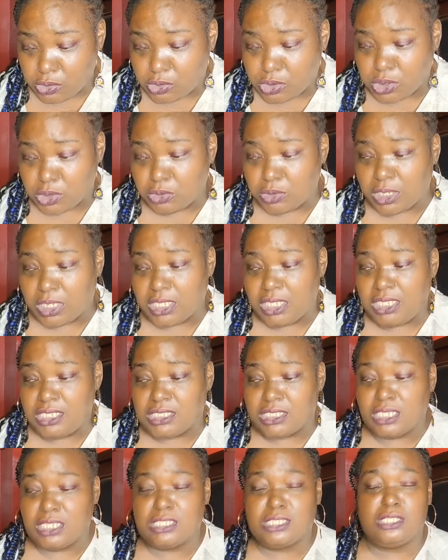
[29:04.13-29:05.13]
to so that
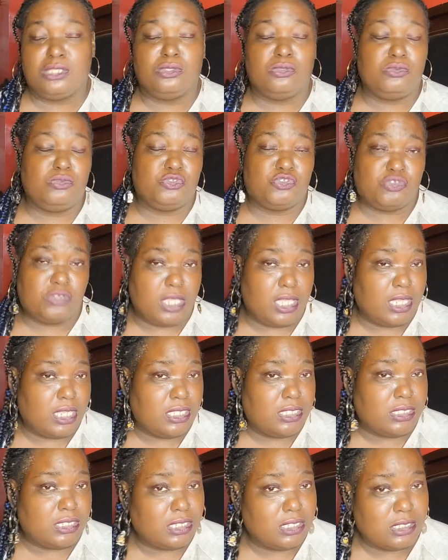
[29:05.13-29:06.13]
he doesn't lose
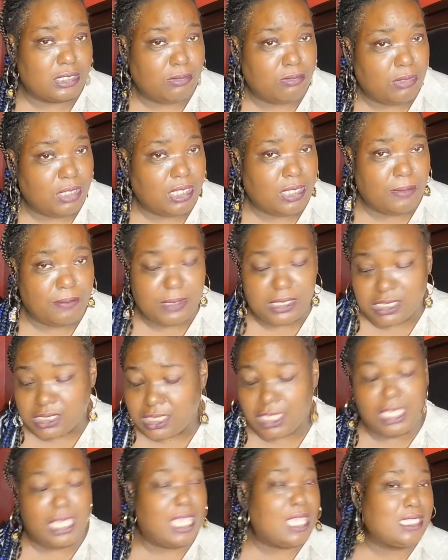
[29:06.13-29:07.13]
track and doesn't make a
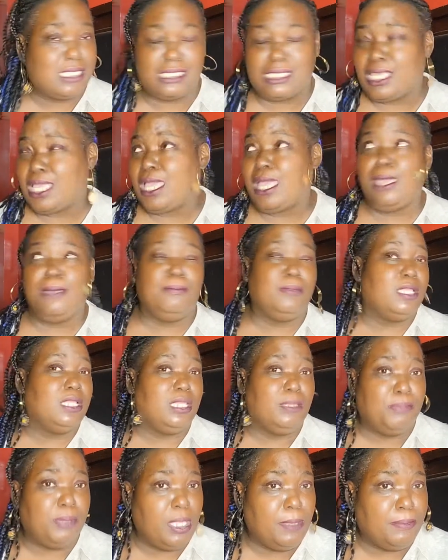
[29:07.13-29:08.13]
mistake. I said, how
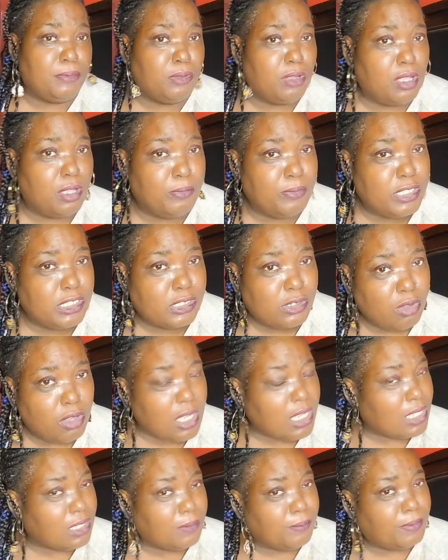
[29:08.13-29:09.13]
many people are we
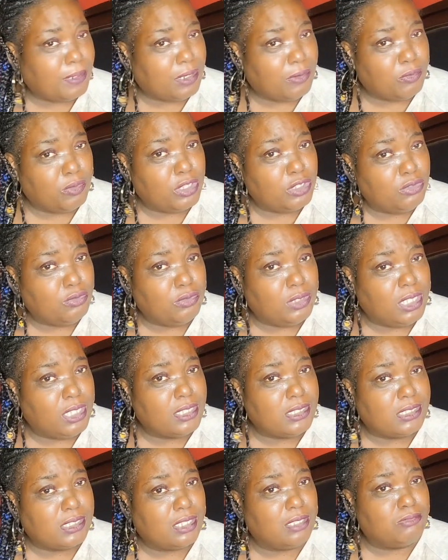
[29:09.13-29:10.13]
talking about where you
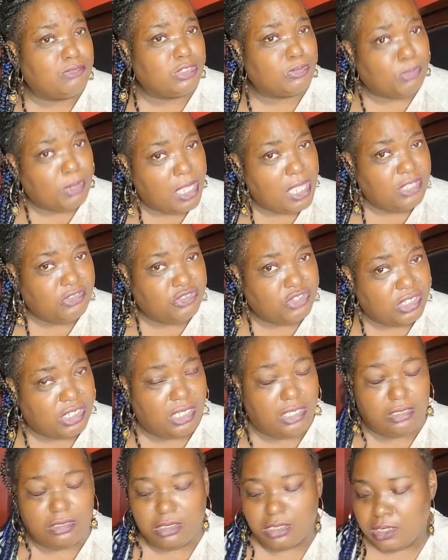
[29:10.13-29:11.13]
need a damn
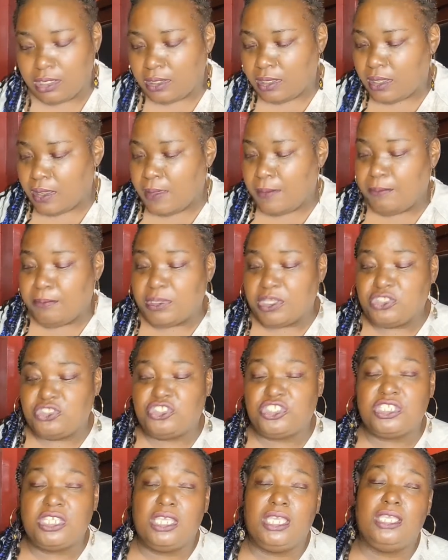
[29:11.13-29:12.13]
spreadsheet?
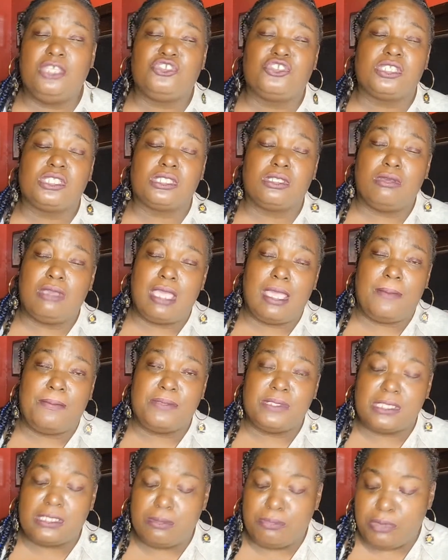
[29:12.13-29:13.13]
But she just so
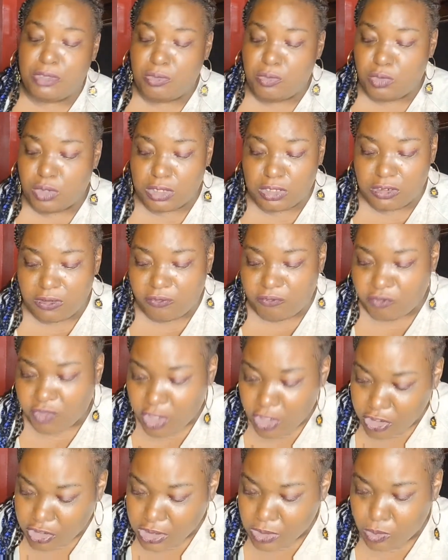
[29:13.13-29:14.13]
happens to be one of the
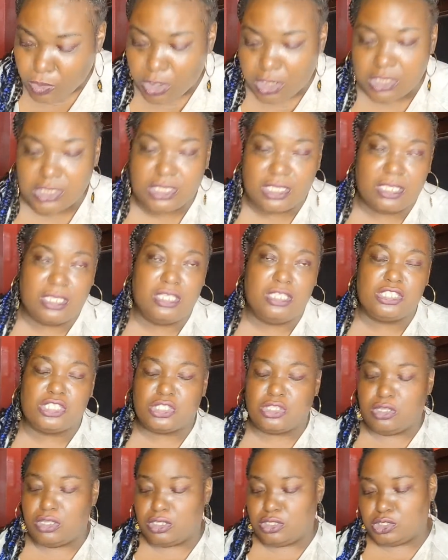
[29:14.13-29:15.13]
first ones that he
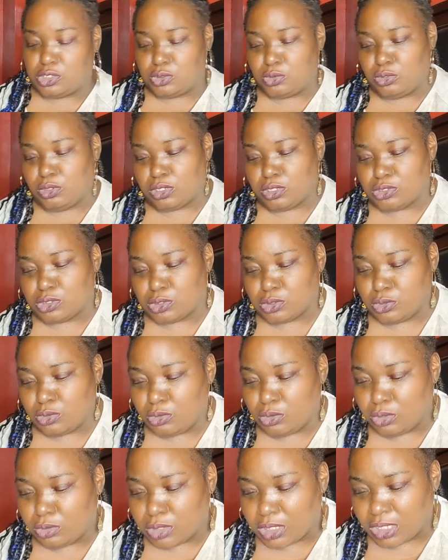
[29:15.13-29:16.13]
started talking to,
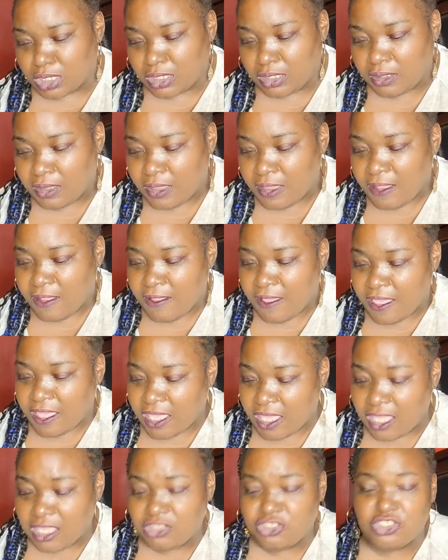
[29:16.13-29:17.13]
okay?
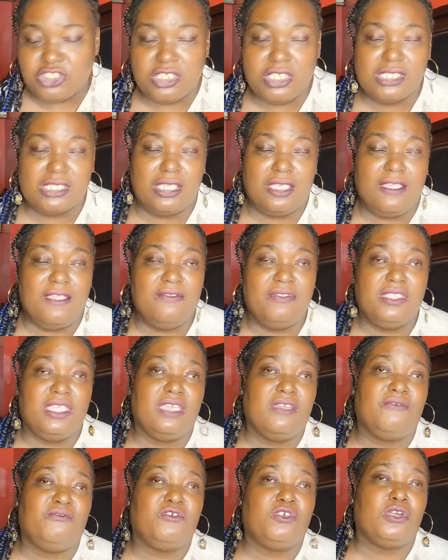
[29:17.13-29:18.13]
And she's in
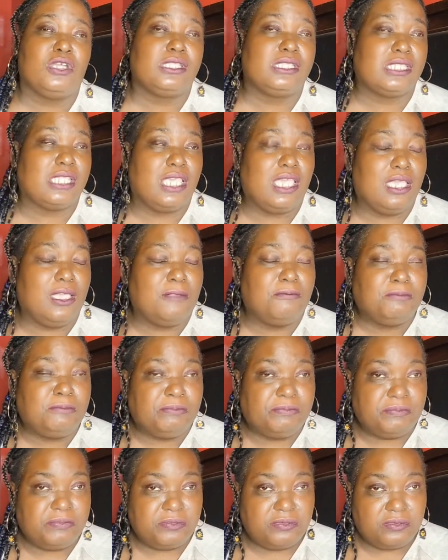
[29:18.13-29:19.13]
there for a
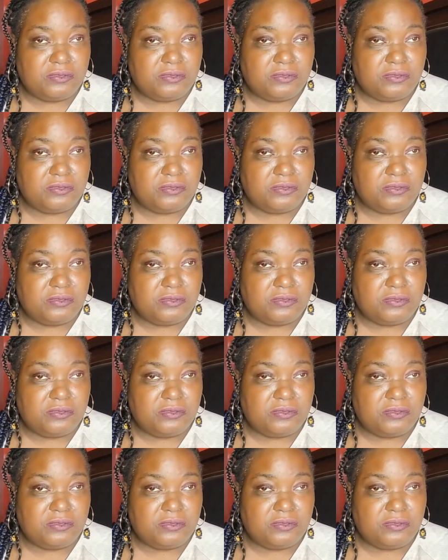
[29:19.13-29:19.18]
damn